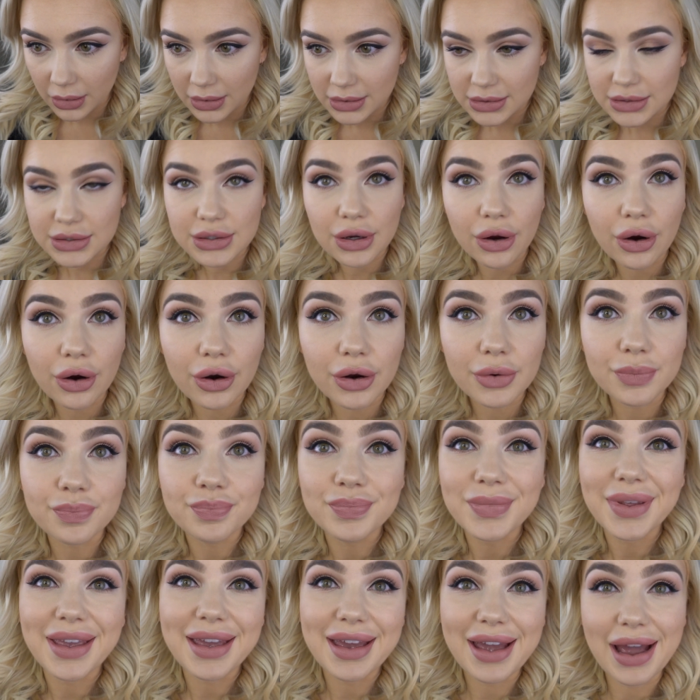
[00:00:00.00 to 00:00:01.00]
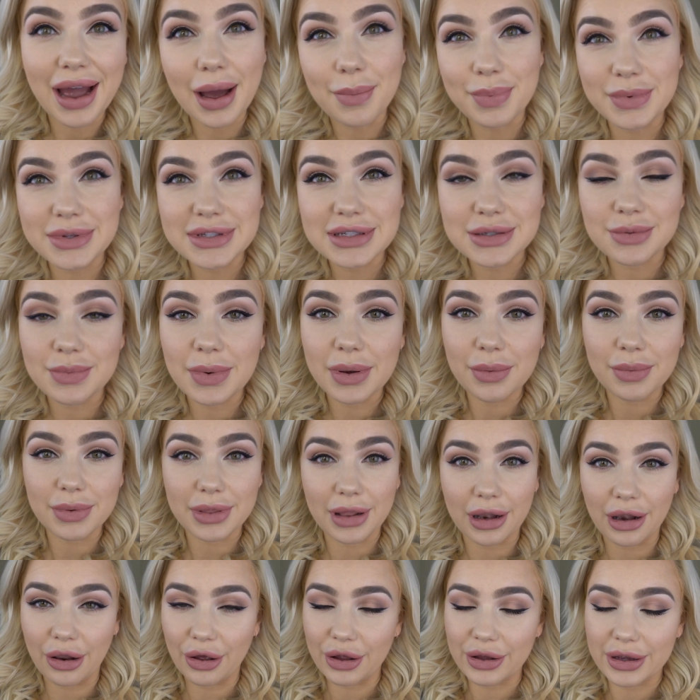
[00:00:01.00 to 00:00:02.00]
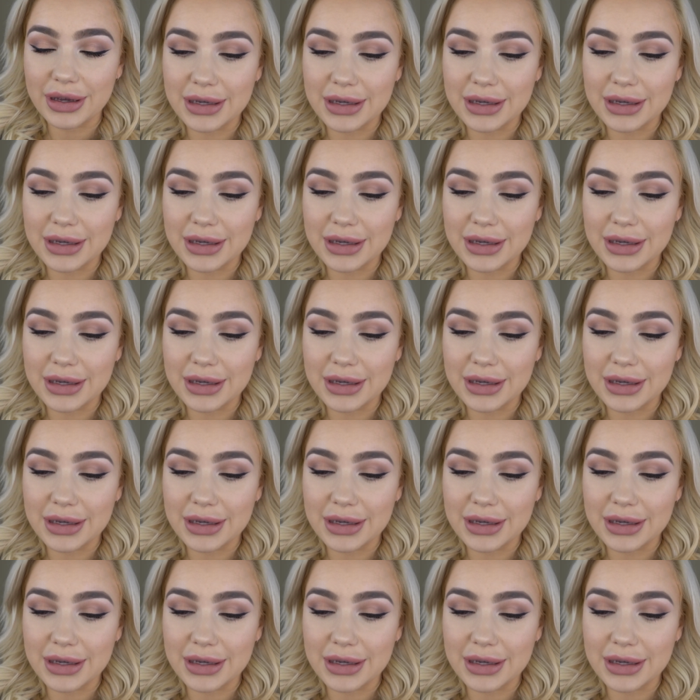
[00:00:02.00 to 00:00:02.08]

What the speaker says: So it happens to me with a lot